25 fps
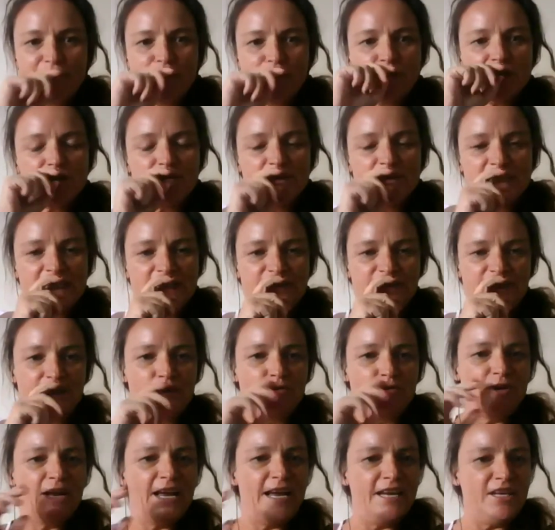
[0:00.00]
for specific
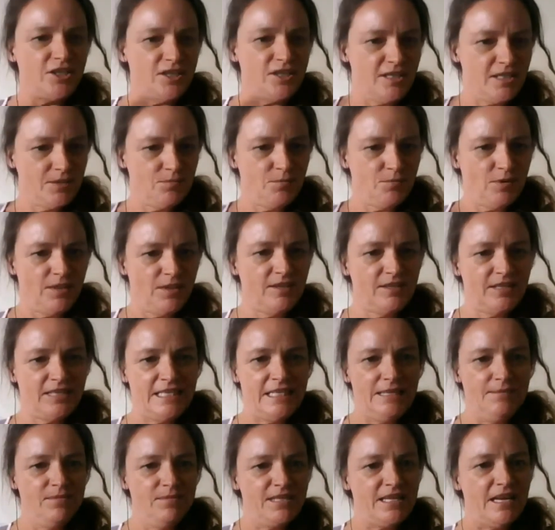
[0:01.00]
locations what the
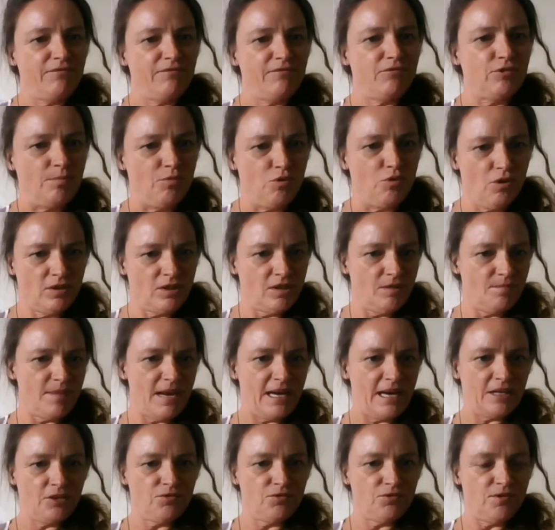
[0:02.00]
teams have reported
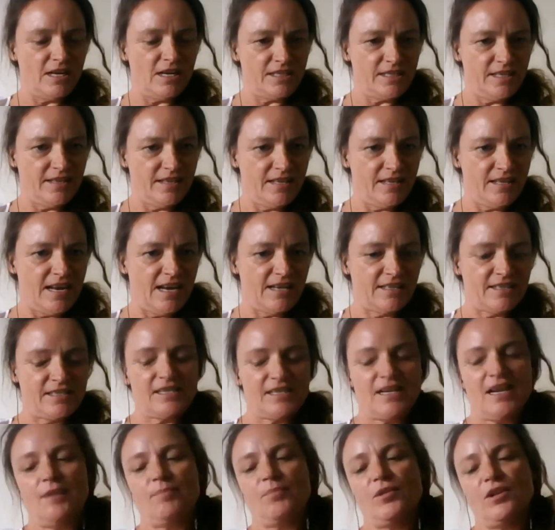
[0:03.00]
back to us in the
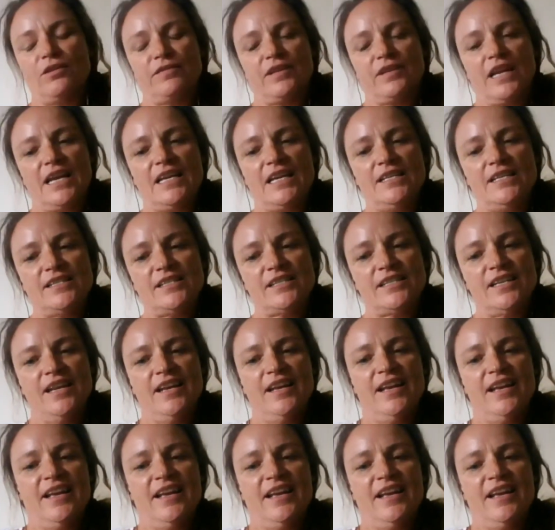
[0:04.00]
last couple of days.